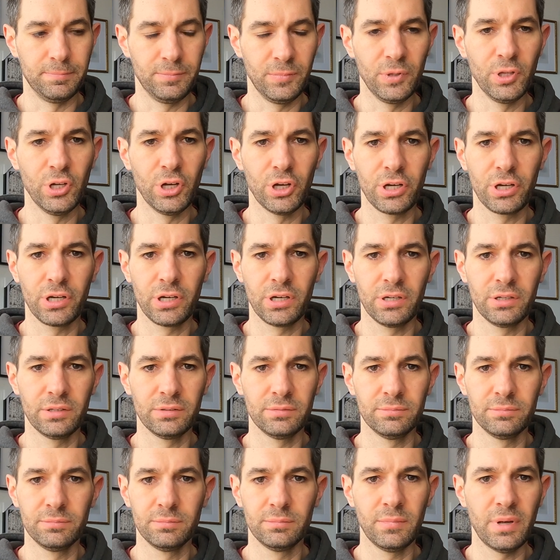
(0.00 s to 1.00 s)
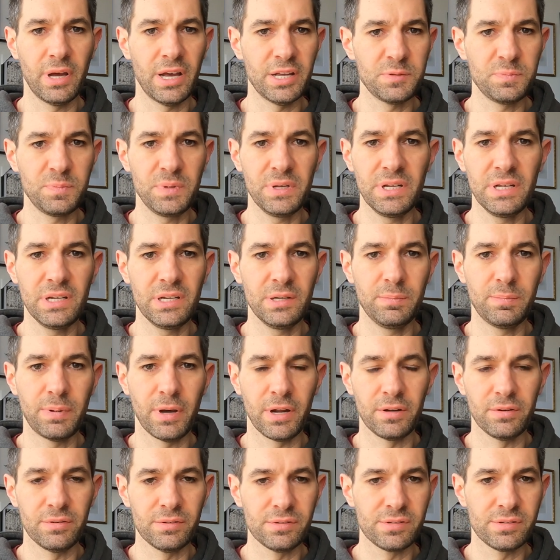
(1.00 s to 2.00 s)
Look SPD
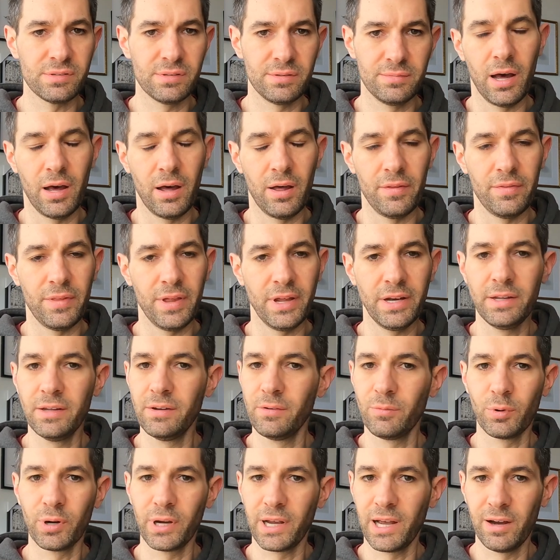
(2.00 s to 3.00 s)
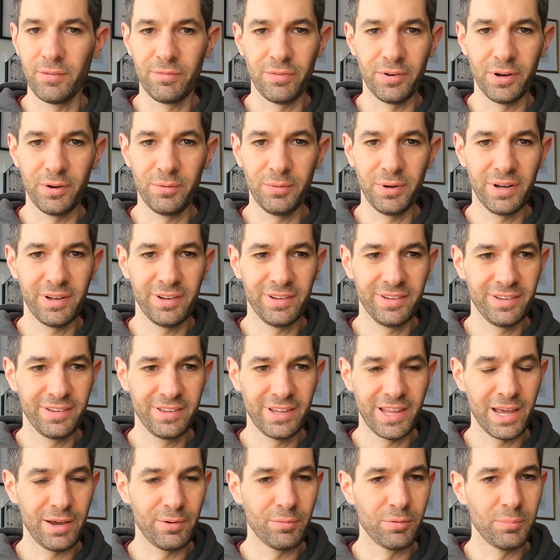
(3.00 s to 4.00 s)
pedals. They didn't work out very well.
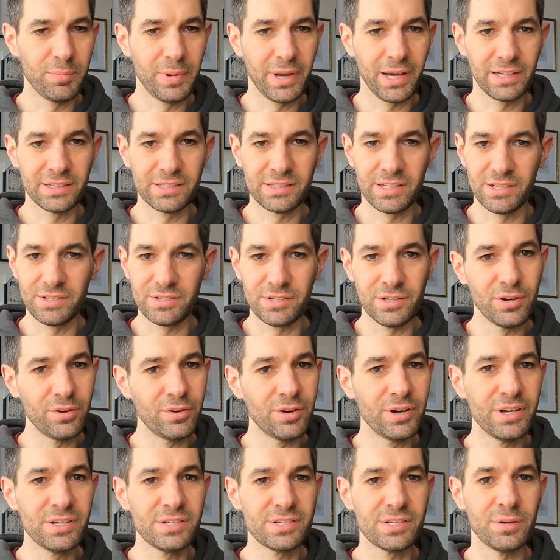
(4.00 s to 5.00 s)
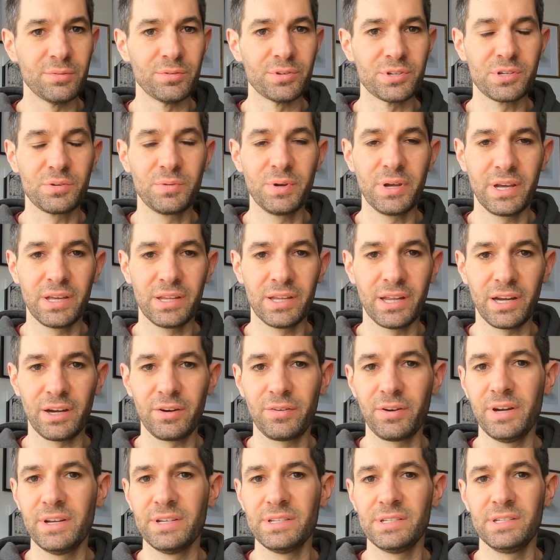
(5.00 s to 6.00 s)
They were making tons of noise. They were squeaking like
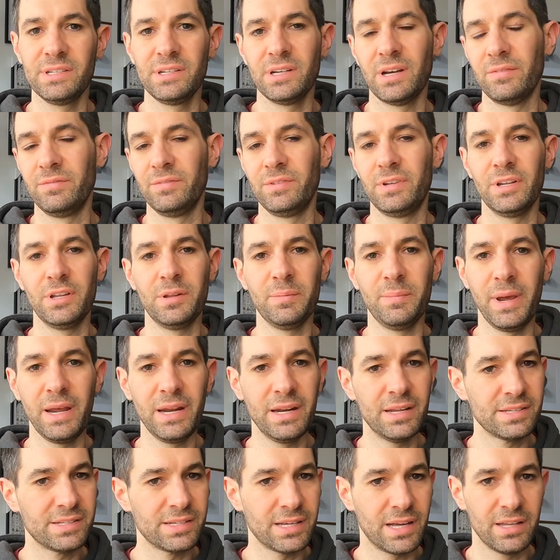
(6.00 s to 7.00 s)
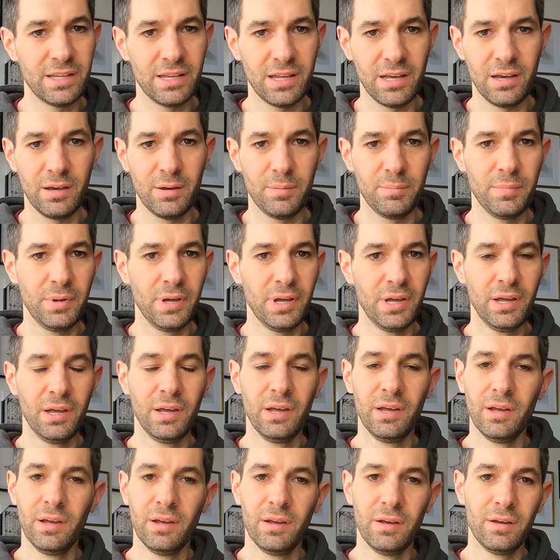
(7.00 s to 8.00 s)
crazy. I did the maintenance on them,
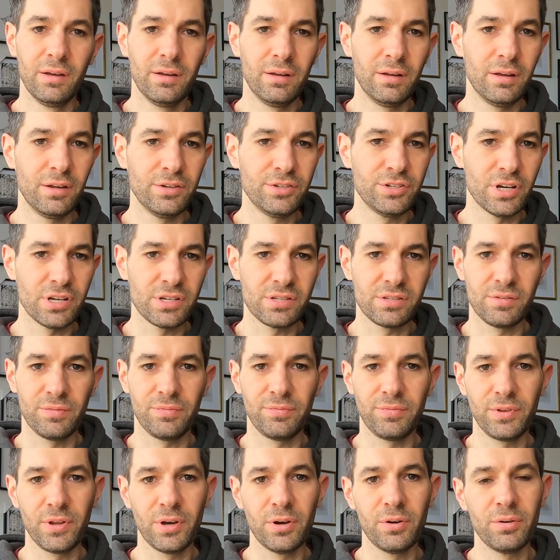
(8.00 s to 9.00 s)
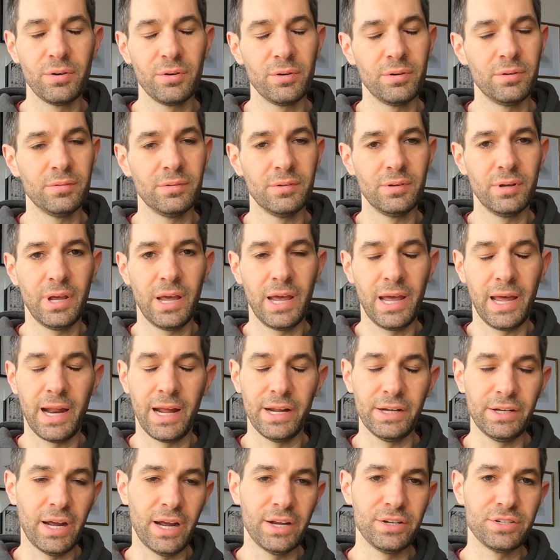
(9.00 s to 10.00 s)
adjust the float,
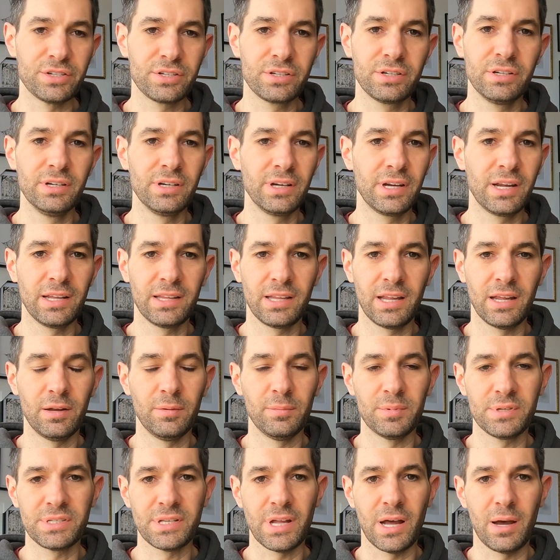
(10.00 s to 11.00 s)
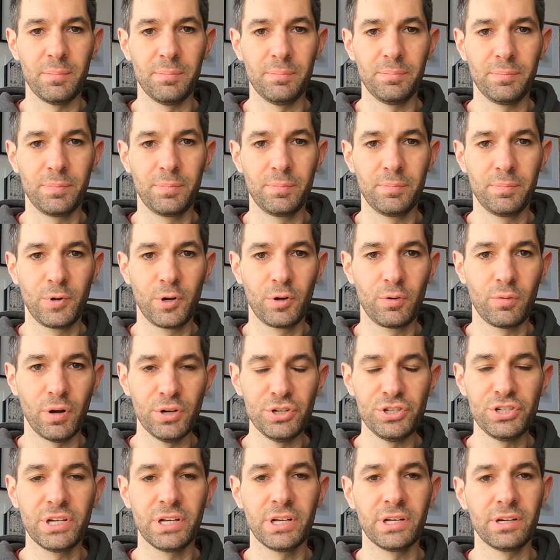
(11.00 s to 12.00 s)
and I just couldn't get them to stop
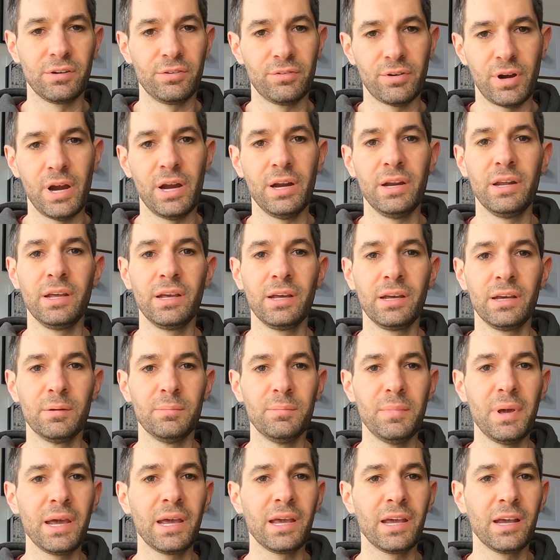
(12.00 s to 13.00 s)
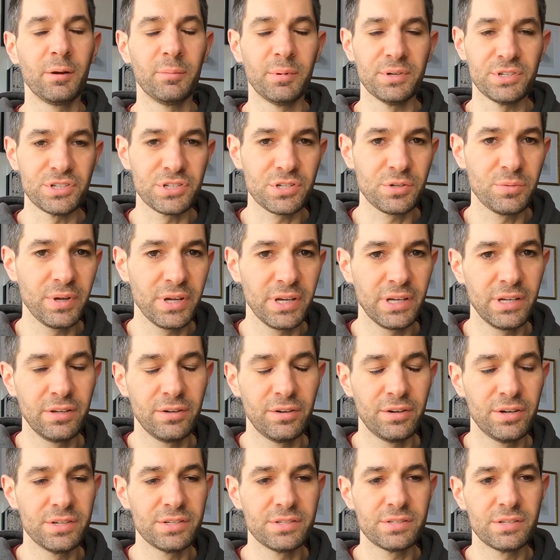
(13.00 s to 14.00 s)
crunching and grinding and making a bunch of squeaking
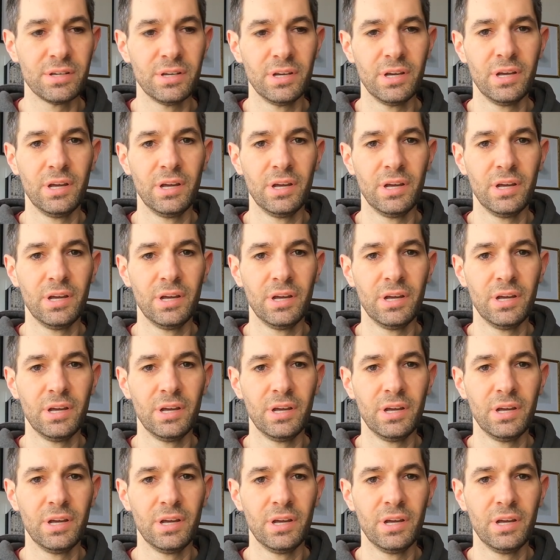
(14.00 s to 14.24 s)
noise.